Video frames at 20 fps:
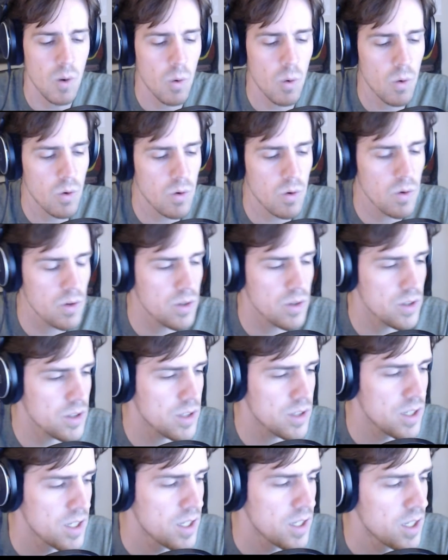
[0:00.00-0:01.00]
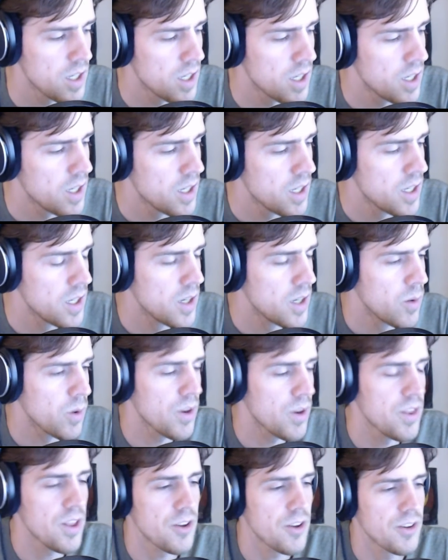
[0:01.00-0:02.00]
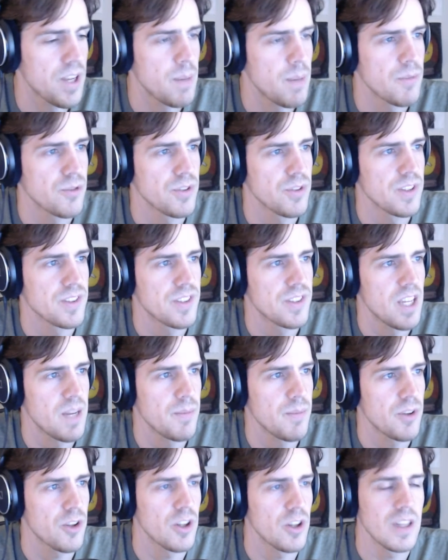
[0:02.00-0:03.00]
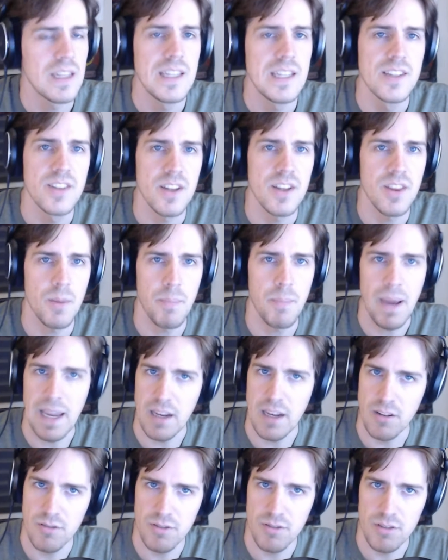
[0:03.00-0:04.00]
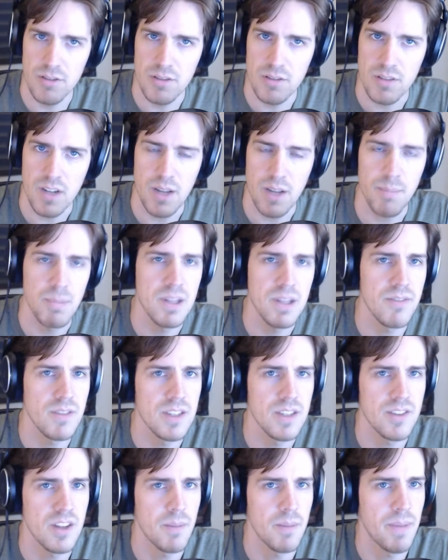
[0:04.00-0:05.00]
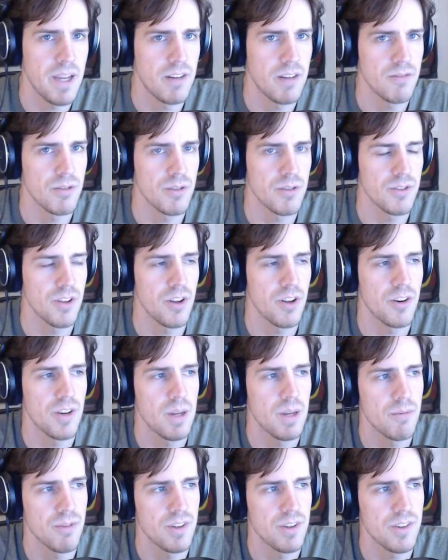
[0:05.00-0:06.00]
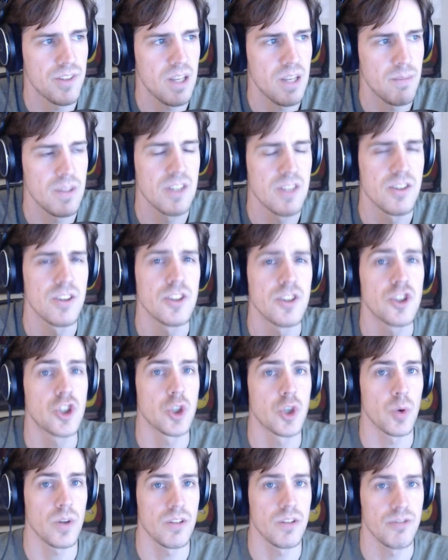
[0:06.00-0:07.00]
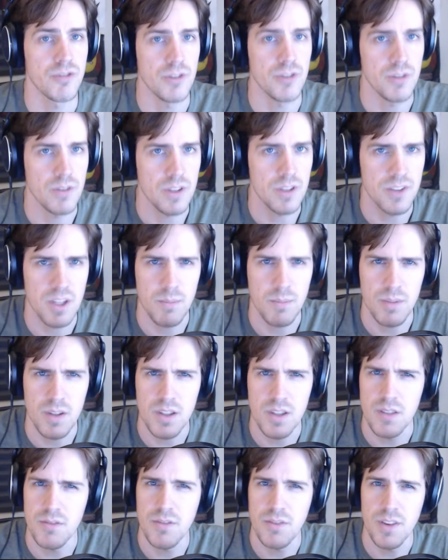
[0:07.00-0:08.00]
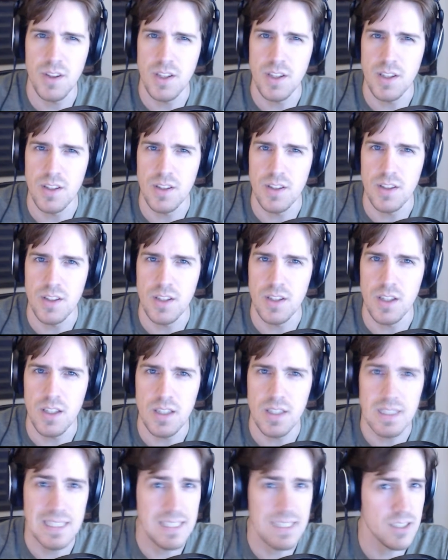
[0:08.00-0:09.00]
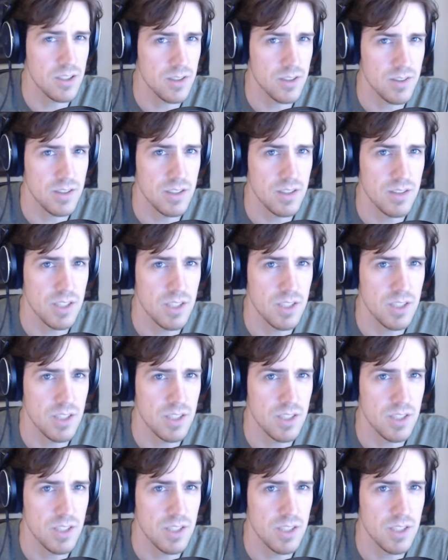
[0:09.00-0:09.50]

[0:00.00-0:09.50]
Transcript: or What are the other names for this game? They call it Lisa the Painful? I believe Lisa the Painful is another name for this game. Lisa the Joyful is, I believe, the DLC